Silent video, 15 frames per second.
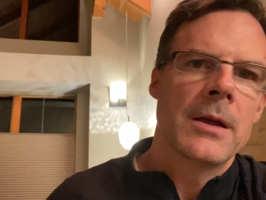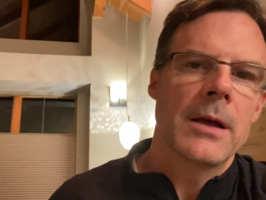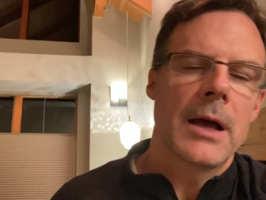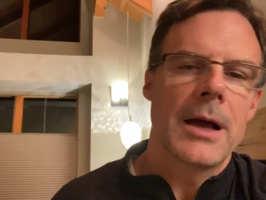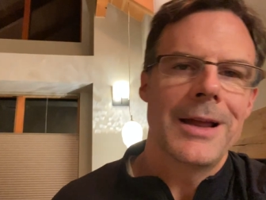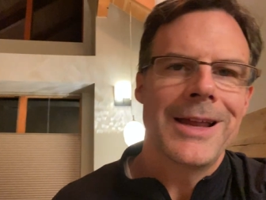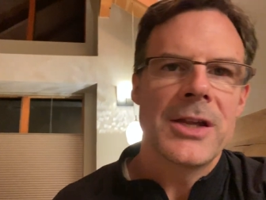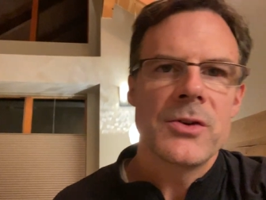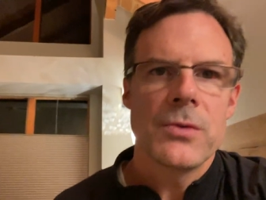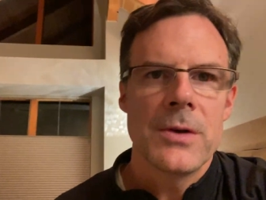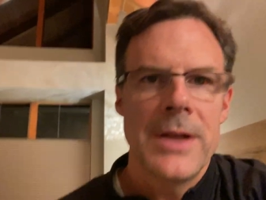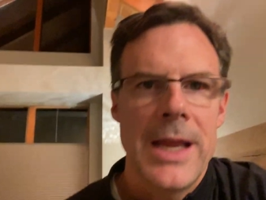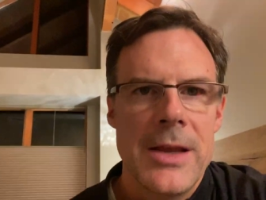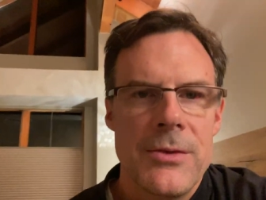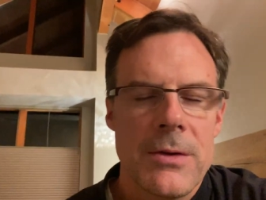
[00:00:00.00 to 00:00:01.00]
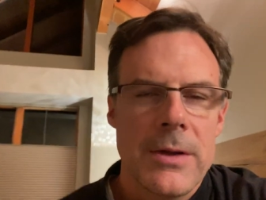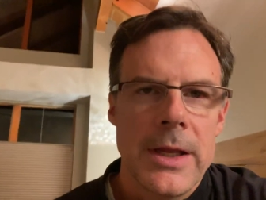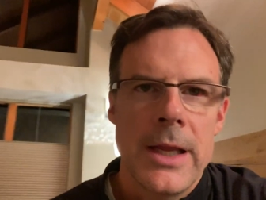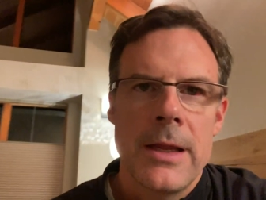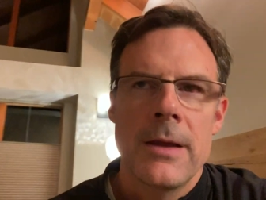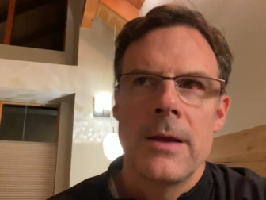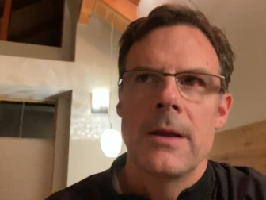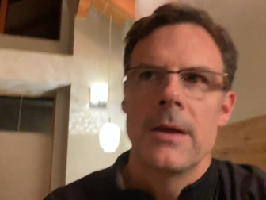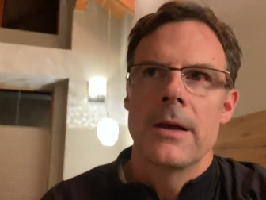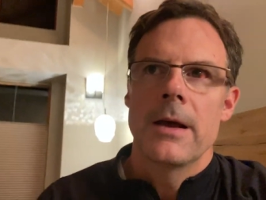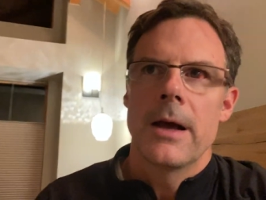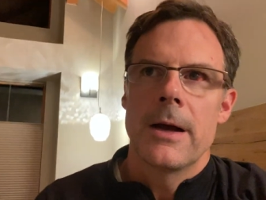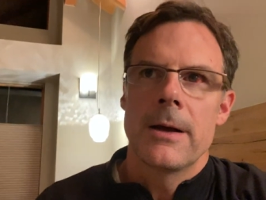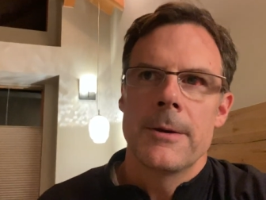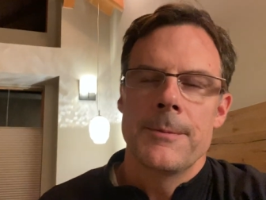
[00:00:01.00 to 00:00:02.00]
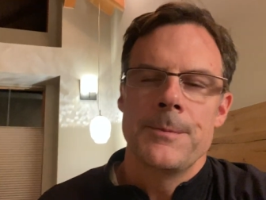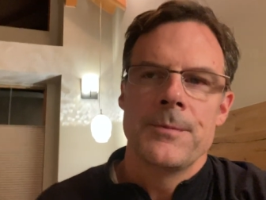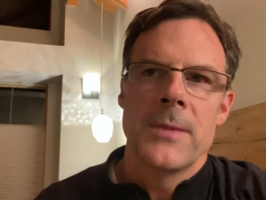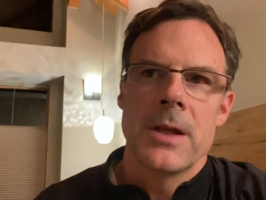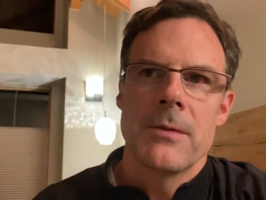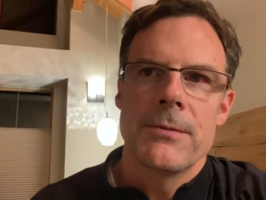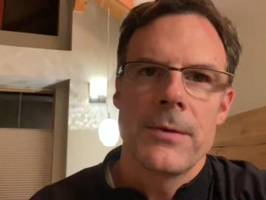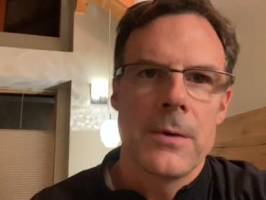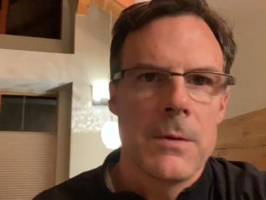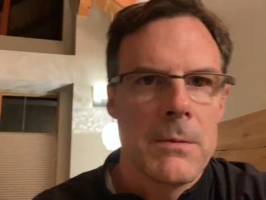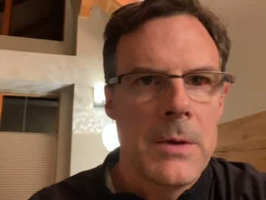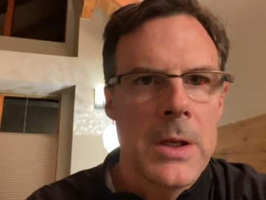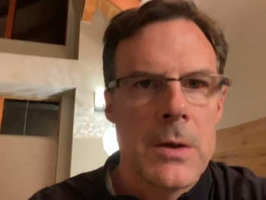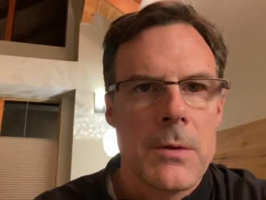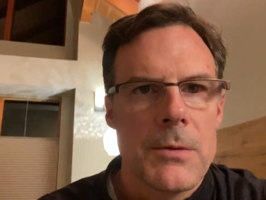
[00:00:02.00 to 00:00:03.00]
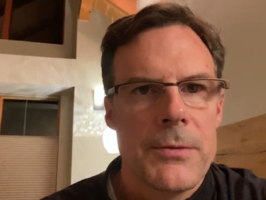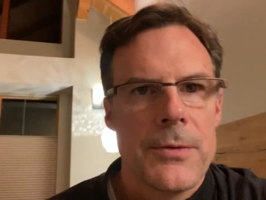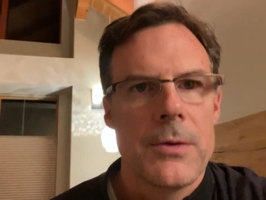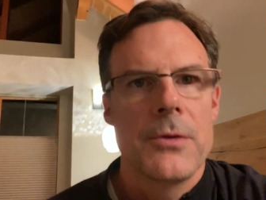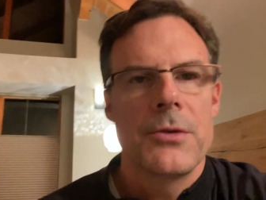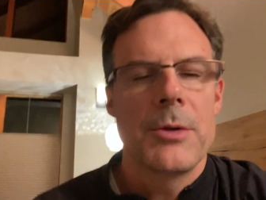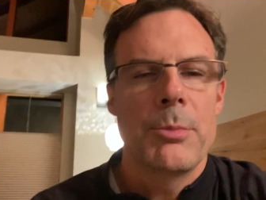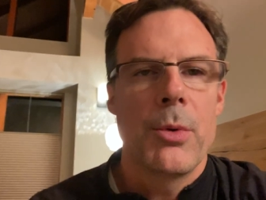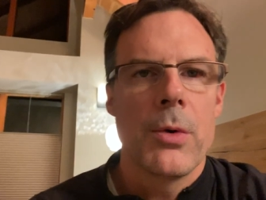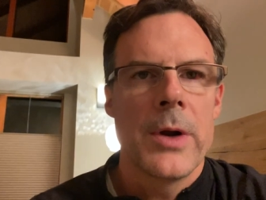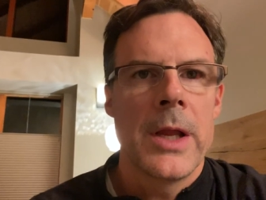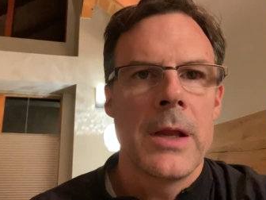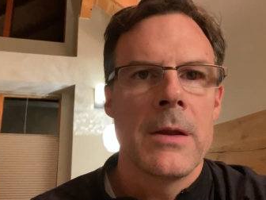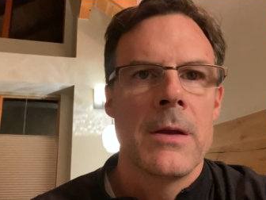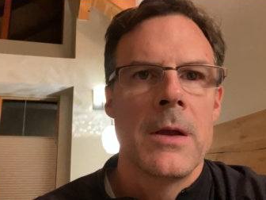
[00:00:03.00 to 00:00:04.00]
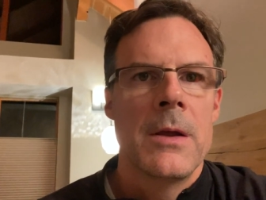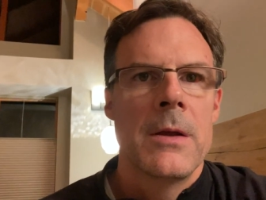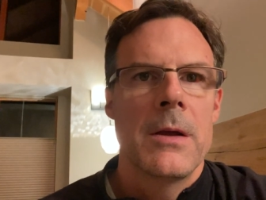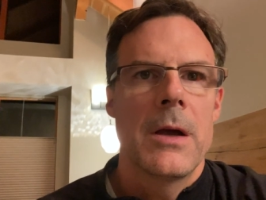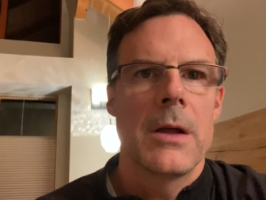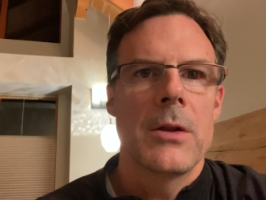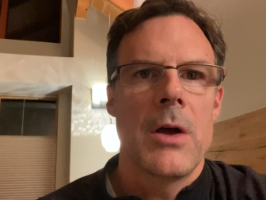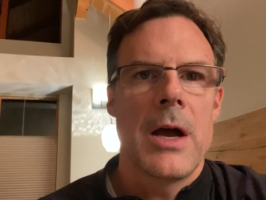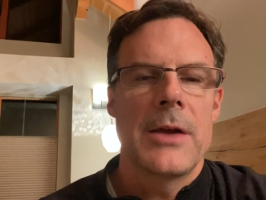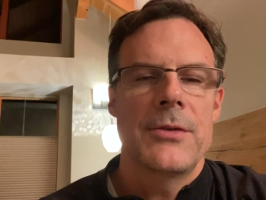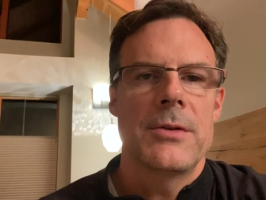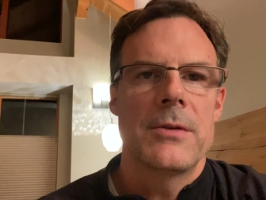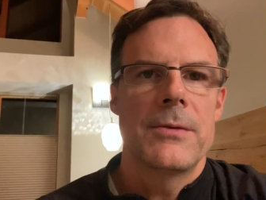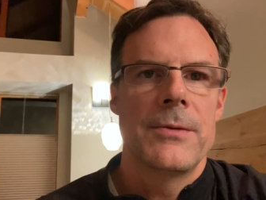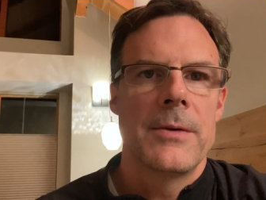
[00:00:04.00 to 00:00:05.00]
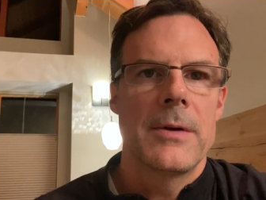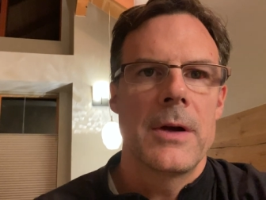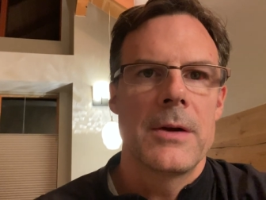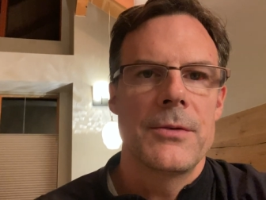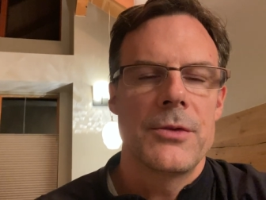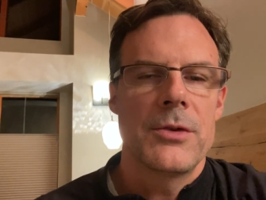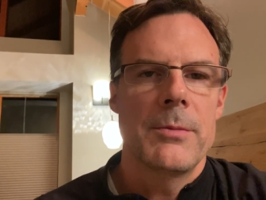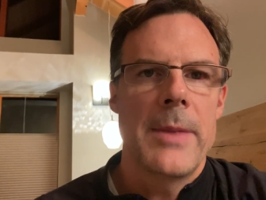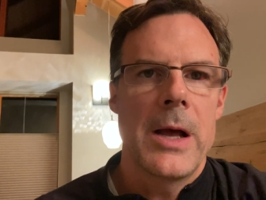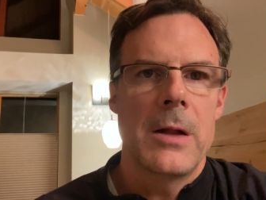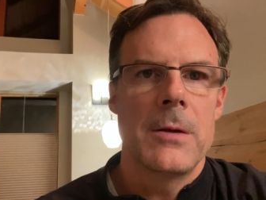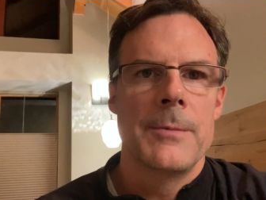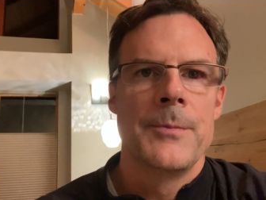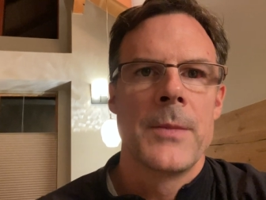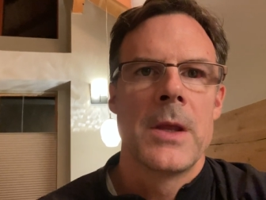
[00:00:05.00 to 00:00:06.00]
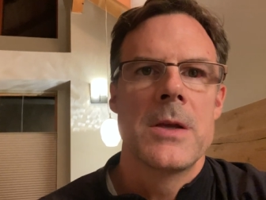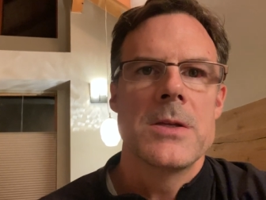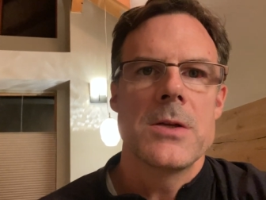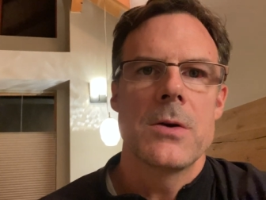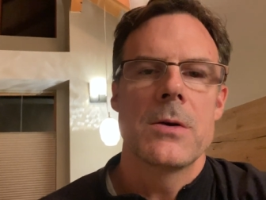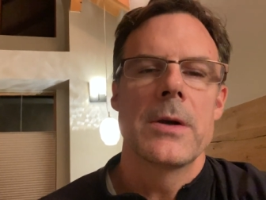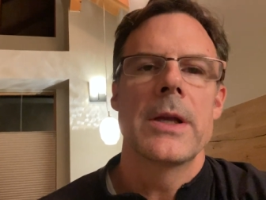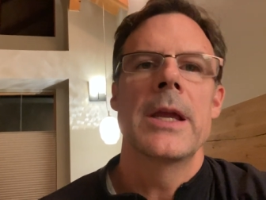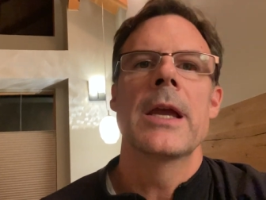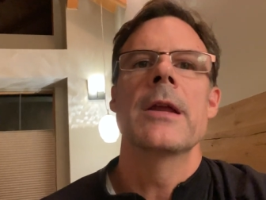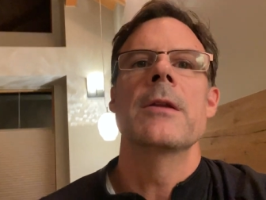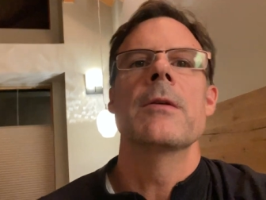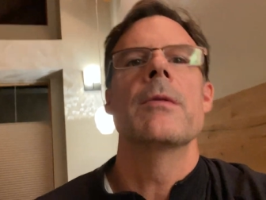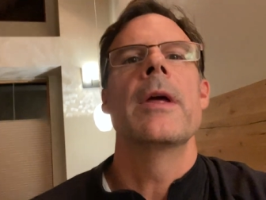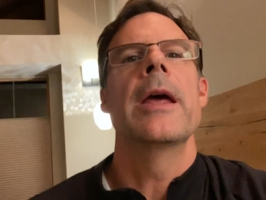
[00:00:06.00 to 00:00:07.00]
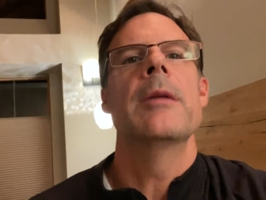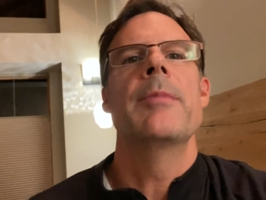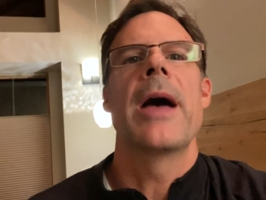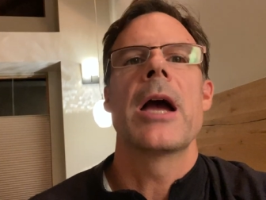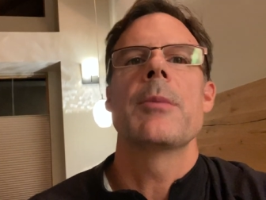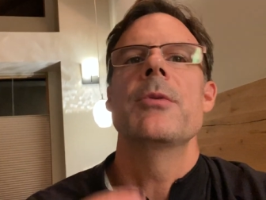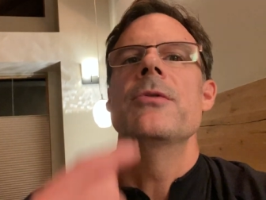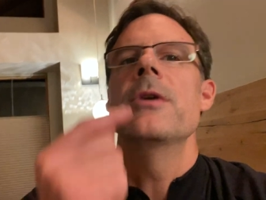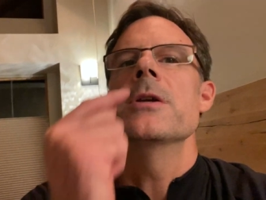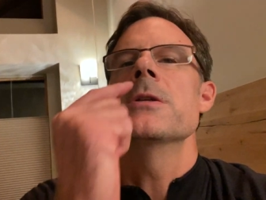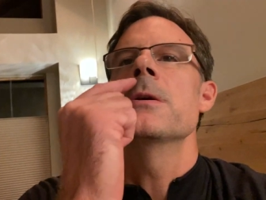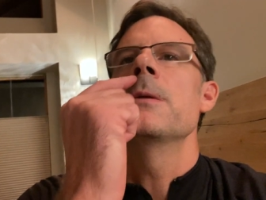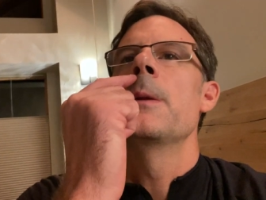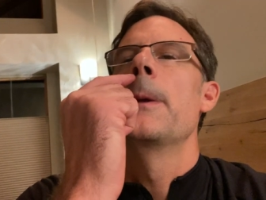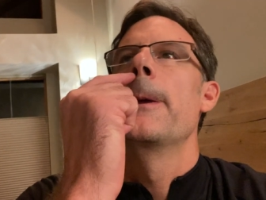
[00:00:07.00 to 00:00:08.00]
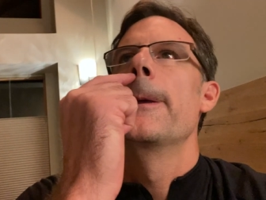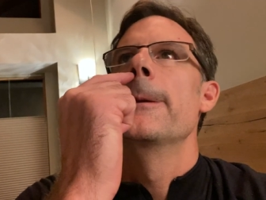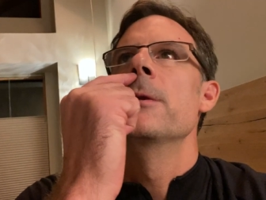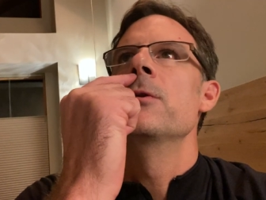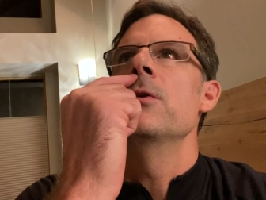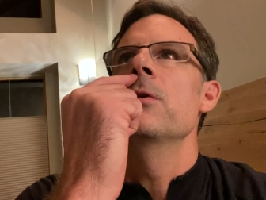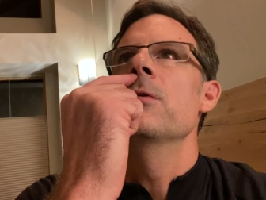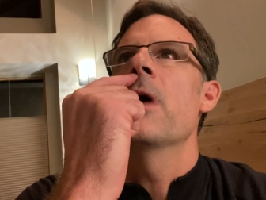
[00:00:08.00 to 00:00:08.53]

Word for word: uh, intranasally um, for, you know, for supporting a loss of, of smell. So again, head back position, two